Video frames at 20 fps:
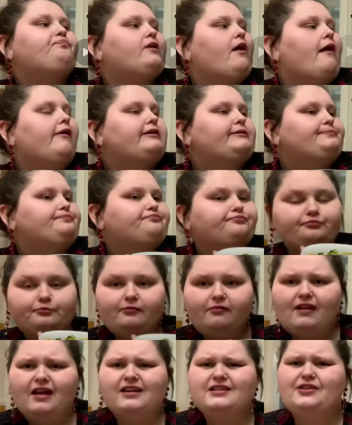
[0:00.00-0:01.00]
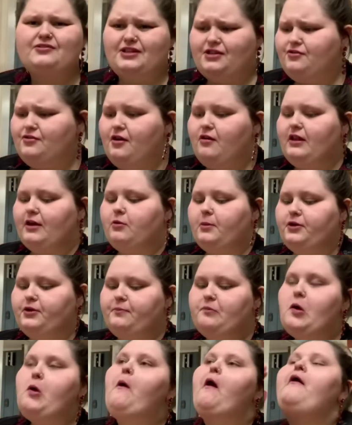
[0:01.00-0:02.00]
Um, I guess I don't need to though, like what am
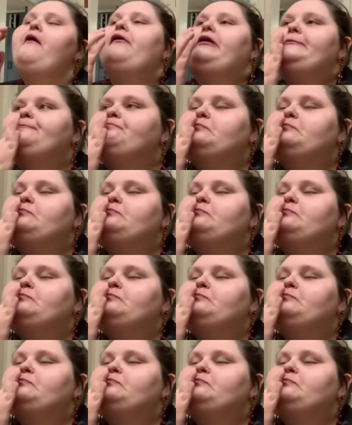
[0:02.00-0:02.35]
I doing?